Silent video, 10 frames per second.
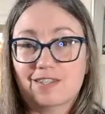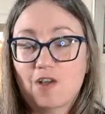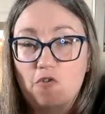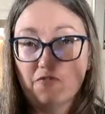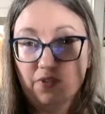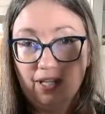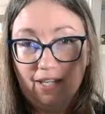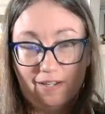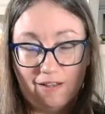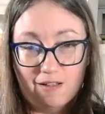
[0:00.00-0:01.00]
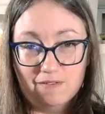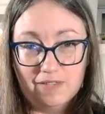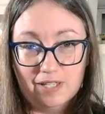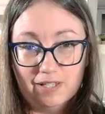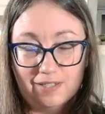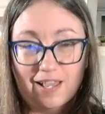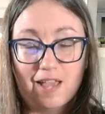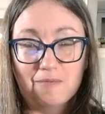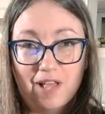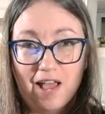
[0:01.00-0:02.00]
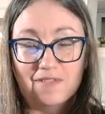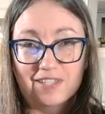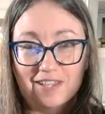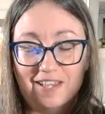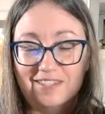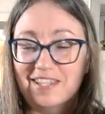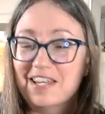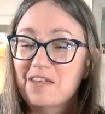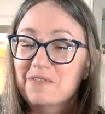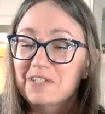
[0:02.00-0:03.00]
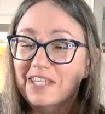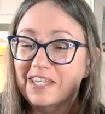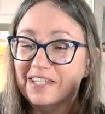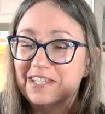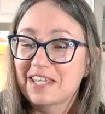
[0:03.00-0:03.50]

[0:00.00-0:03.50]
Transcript: Hopefully in all of this, I will have the size that I will need.